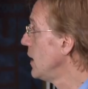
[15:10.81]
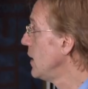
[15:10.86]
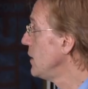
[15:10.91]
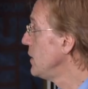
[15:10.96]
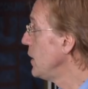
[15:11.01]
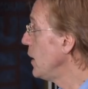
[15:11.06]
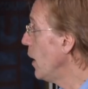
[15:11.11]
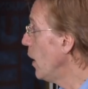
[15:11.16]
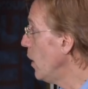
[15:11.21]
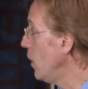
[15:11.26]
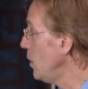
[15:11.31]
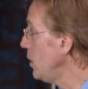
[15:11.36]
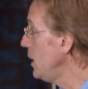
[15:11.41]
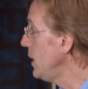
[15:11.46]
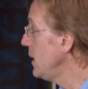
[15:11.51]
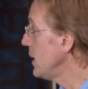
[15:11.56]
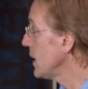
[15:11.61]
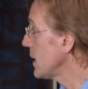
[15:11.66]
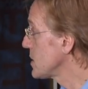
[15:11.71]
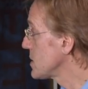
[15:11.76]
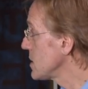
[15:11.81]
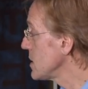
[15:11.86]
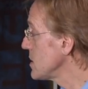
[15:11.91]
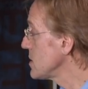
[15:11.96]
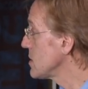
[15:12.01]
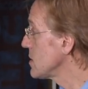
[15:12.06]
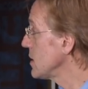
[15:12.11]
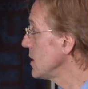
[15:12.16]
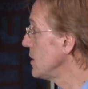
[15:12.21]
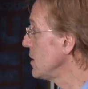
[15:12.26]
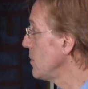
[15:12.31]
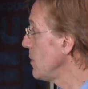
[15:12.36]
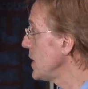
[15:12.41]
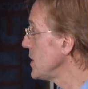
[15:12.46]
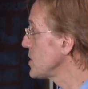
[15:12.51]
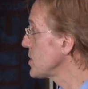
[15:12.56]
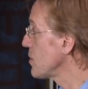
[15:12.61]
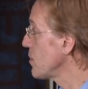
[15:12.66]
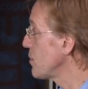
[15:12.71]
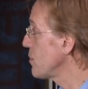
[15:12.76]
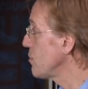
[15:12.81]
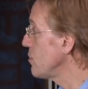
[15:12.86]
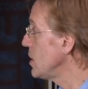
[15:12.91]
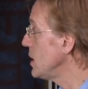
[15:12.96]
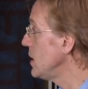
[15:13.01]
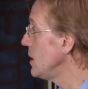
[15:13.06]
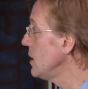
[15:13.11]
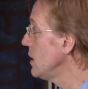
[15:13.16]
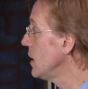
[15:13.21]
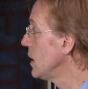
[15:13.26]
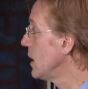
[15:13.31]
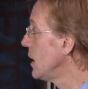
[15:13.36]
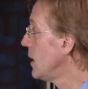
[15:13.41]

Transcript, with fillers: They only exist in dimension 3.